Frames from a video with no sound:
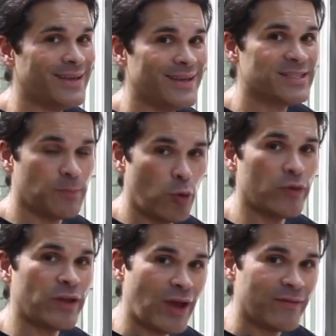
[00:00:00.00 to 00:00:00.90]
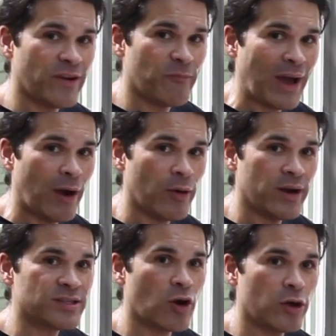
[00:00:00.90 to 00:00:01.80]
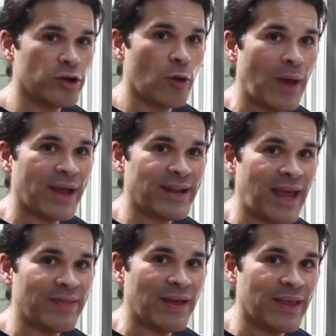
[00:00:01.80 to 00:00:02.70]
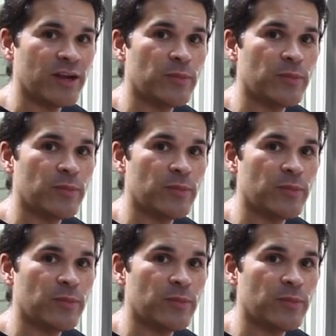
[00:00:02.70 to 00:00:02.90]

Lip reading: It's important that you have enough power. It's hard to go back and add that later,